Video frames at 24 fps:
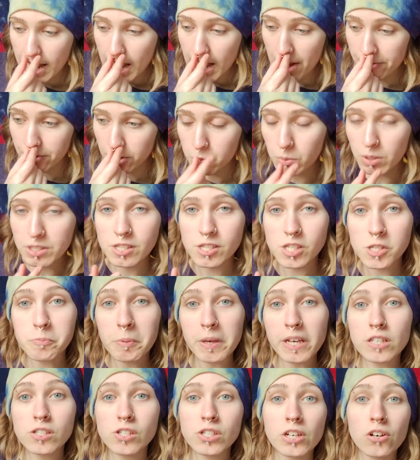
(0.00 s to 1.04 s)
Everyone
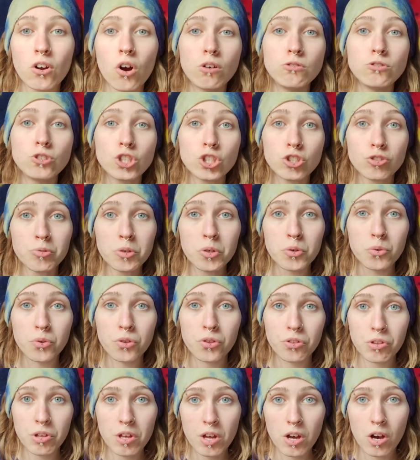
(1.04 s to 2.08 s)
speaks their own
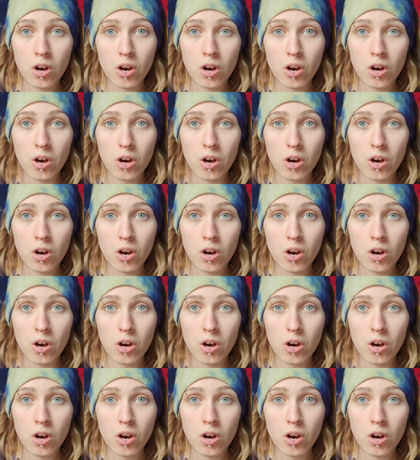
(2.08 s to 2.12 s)
truth.